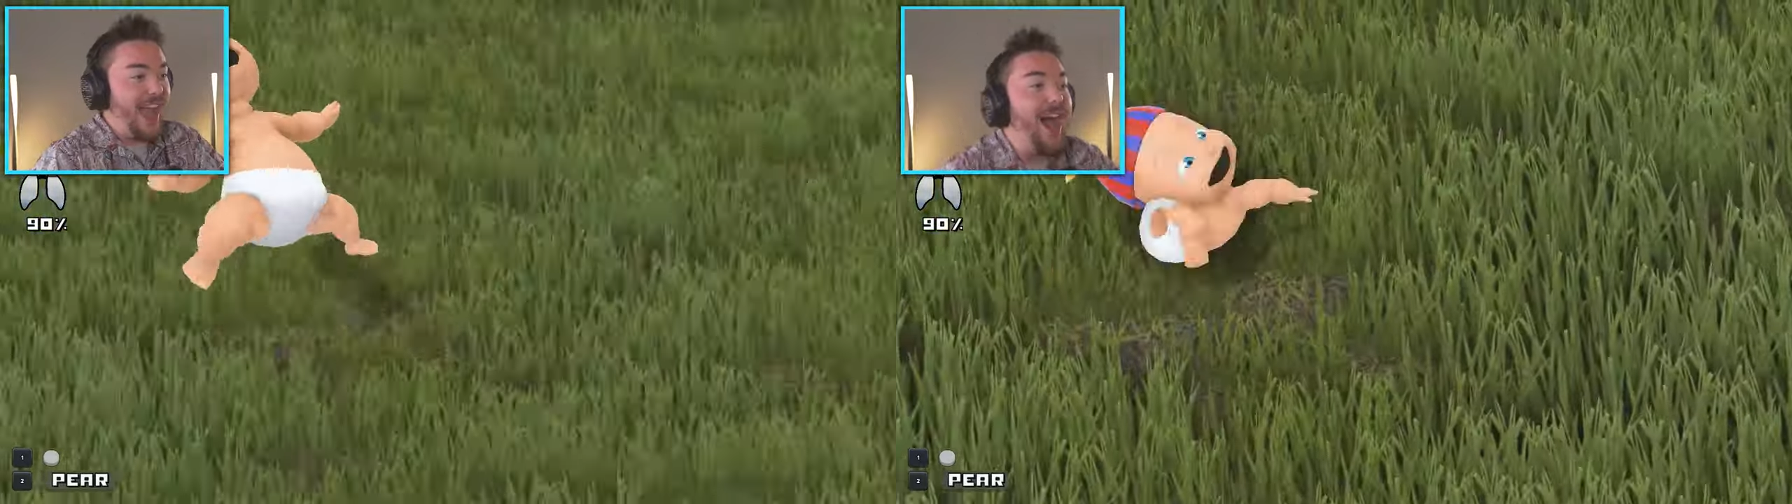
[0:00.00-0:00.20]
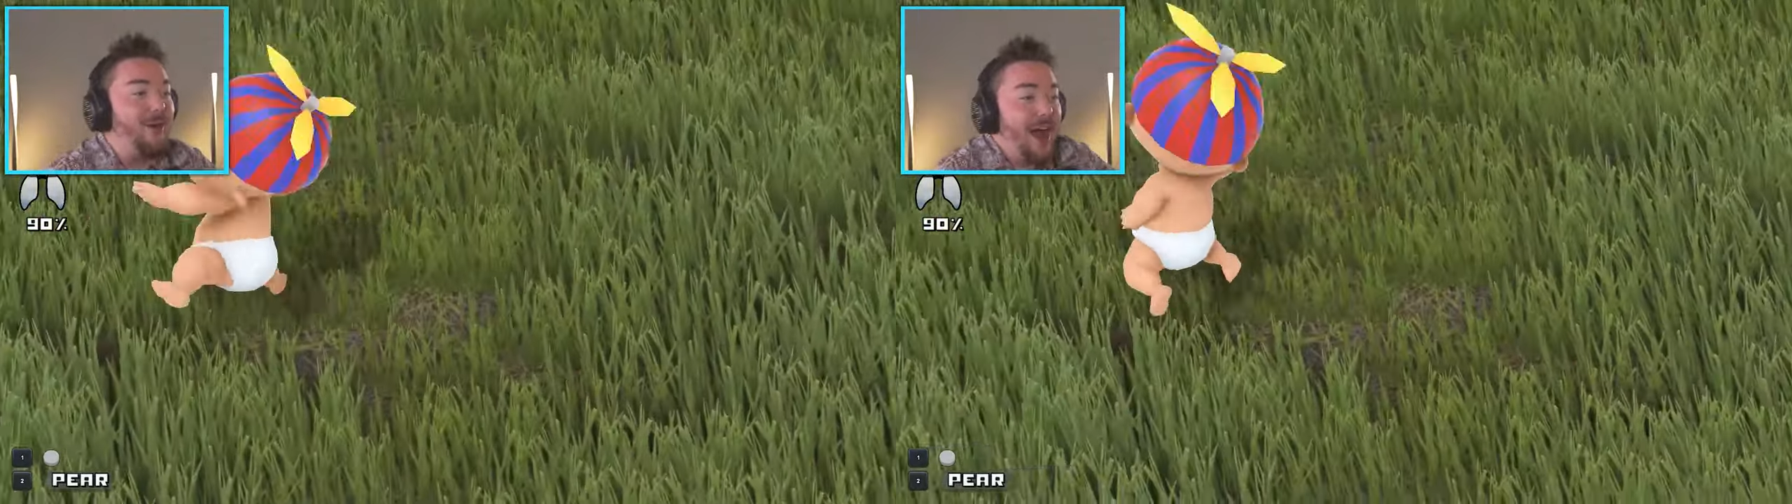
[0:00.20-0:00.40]

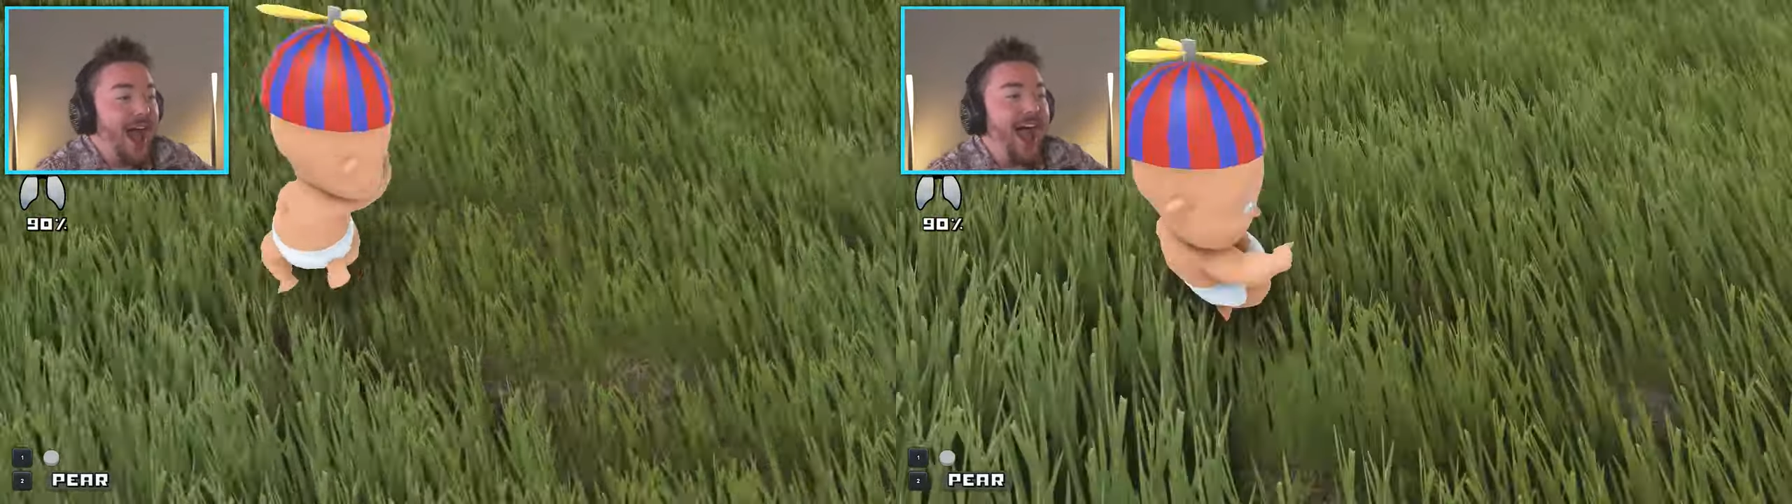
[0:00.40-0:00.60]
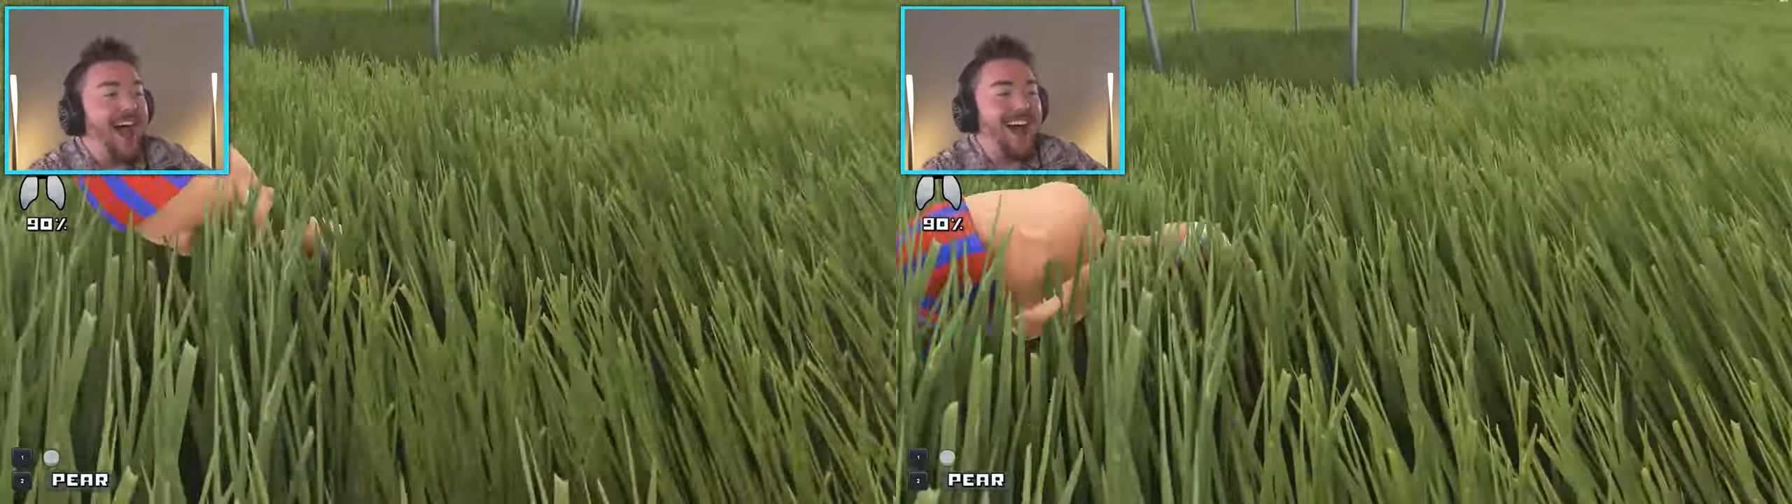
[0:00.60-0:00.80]

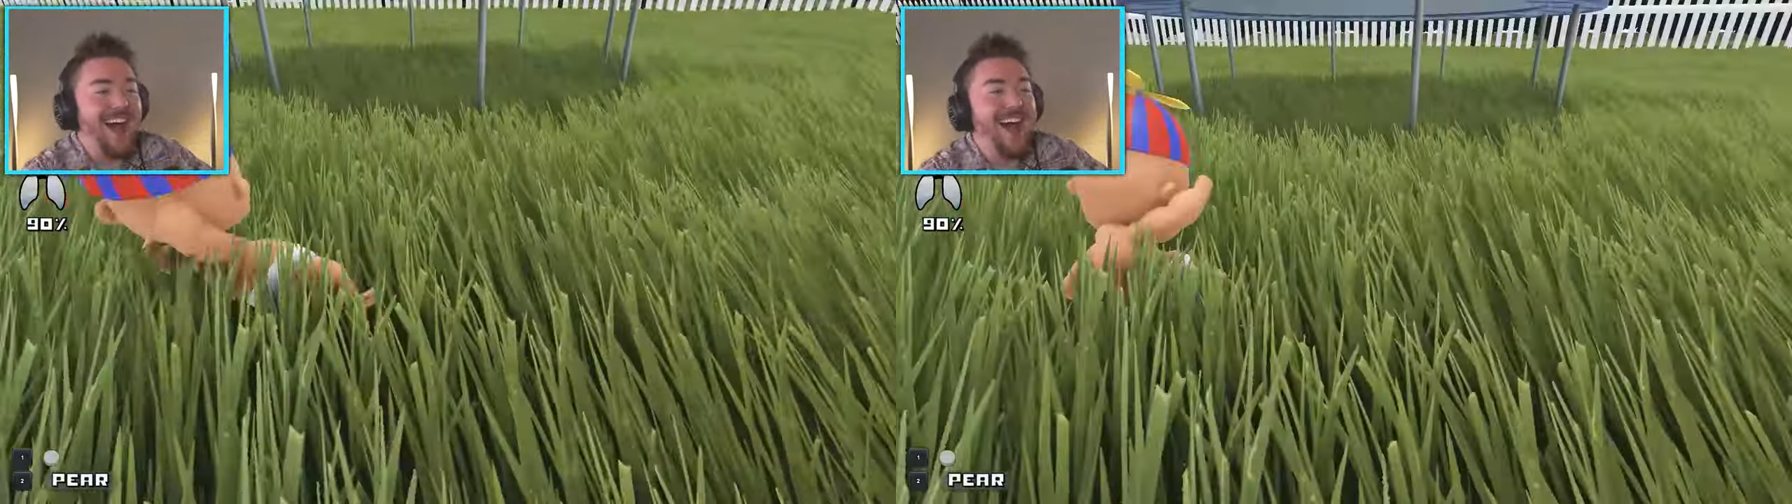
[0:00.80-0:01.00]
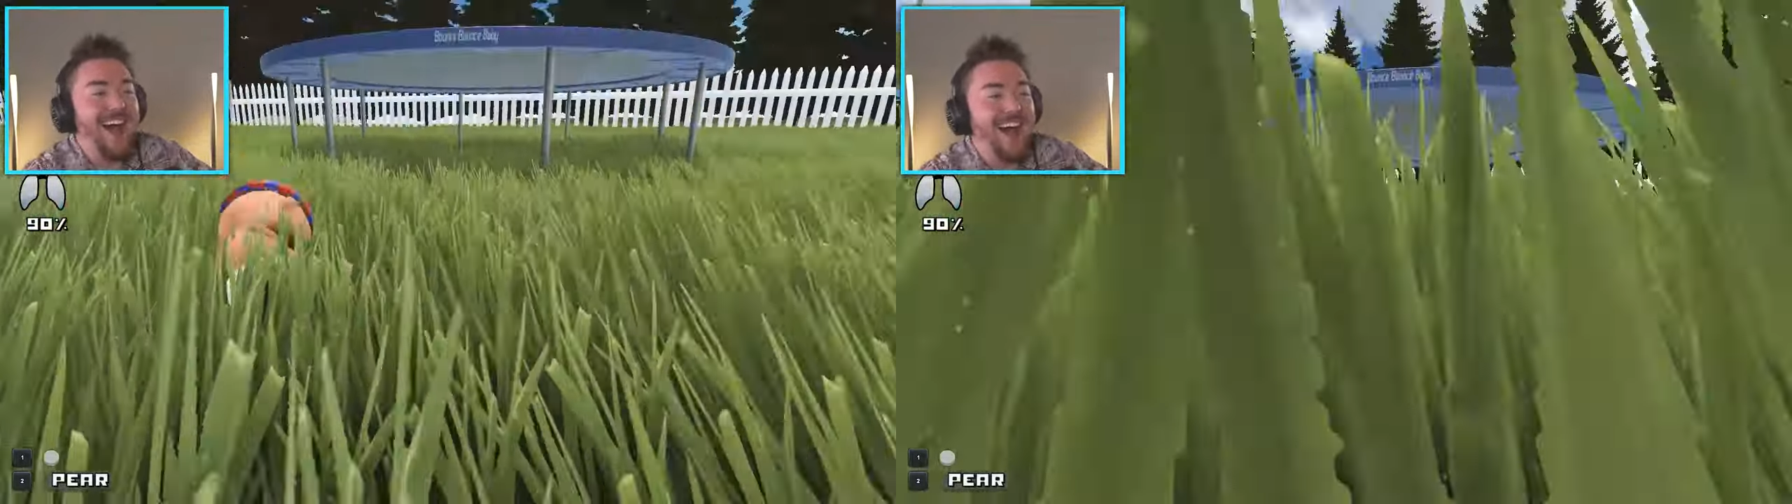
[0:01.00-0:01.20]

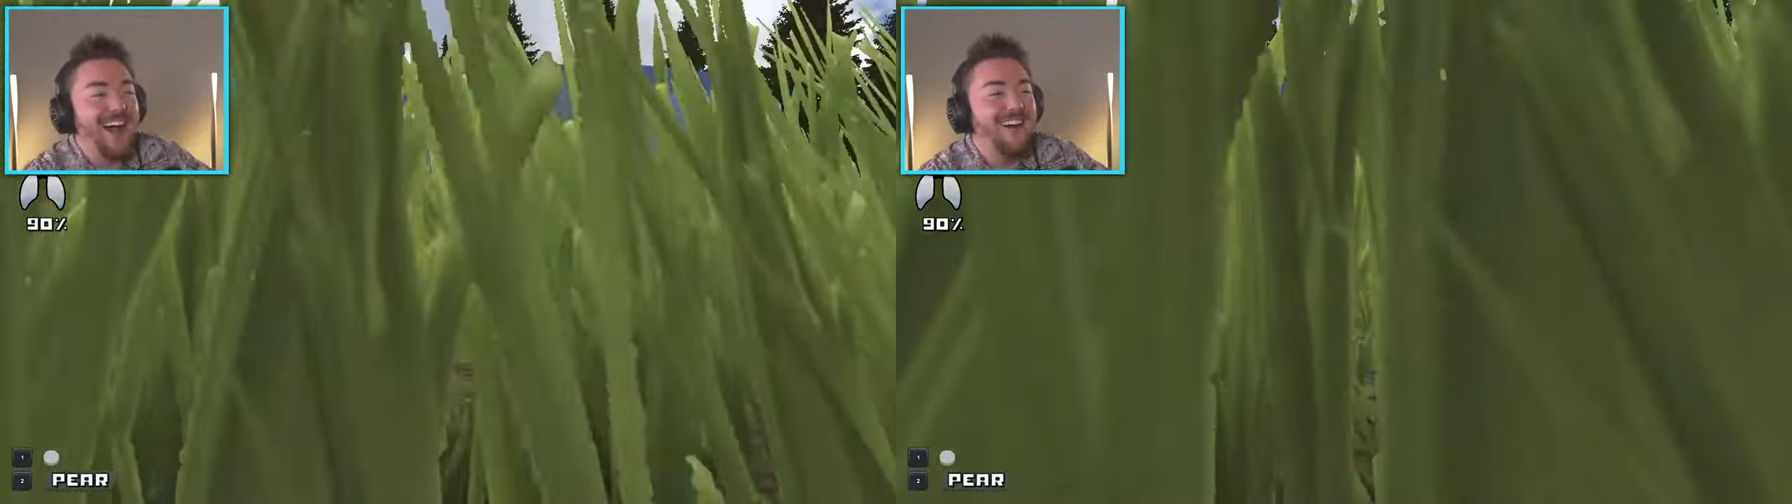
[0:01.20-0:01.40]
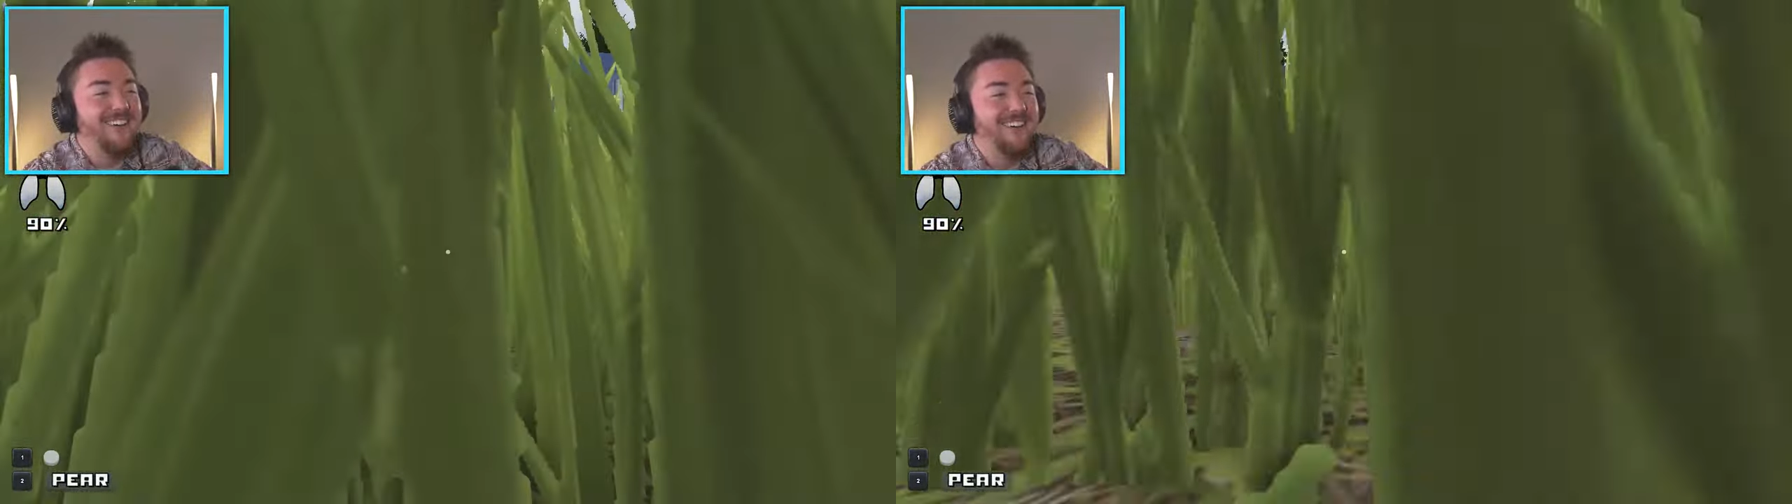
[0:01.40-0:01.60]

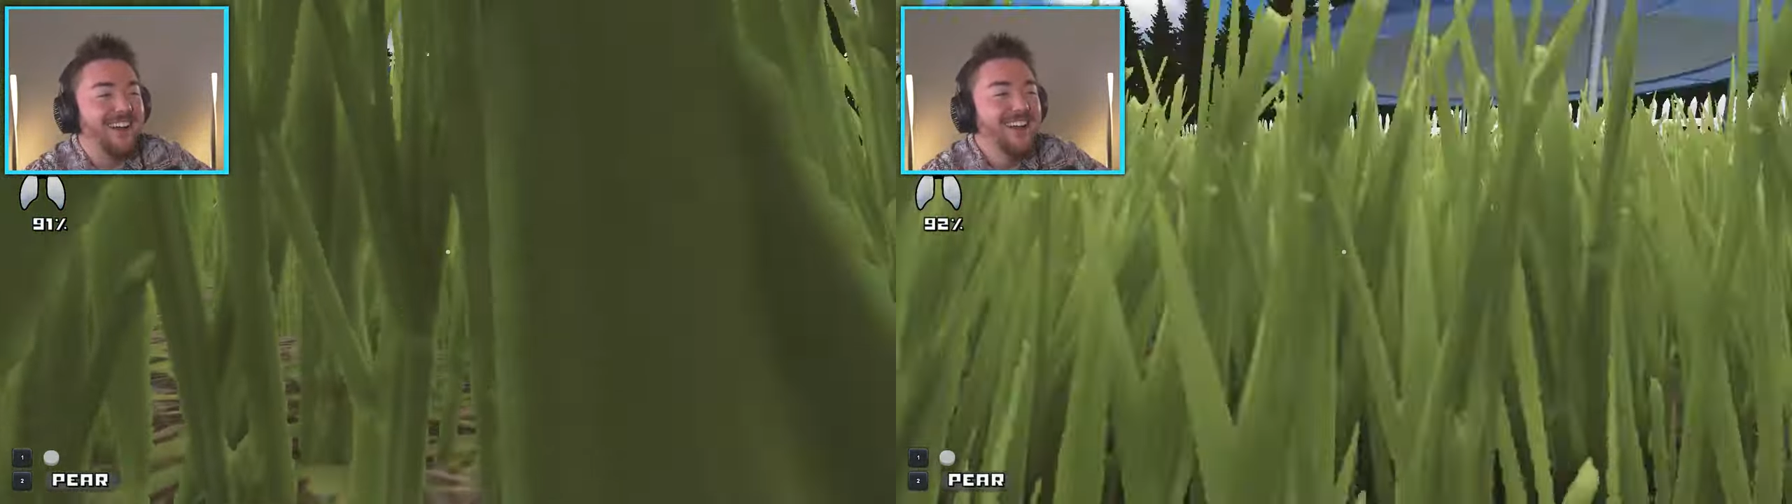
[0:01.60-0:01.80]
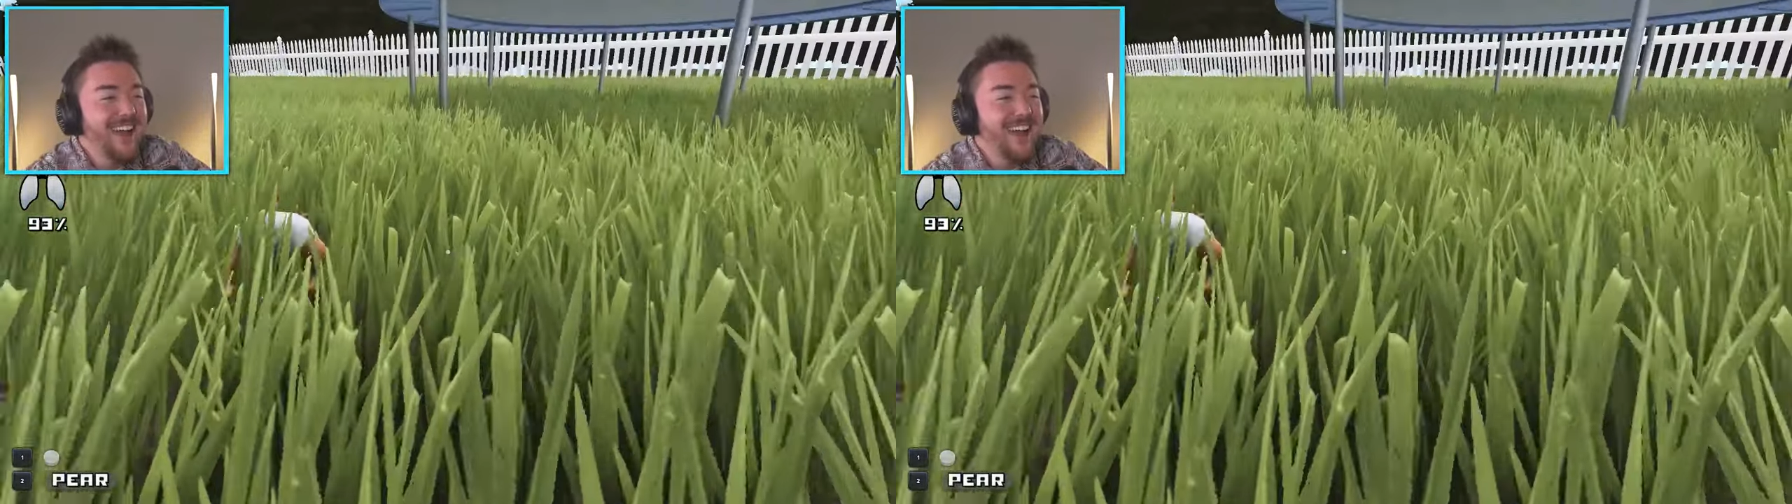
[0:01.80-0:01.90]
Ow!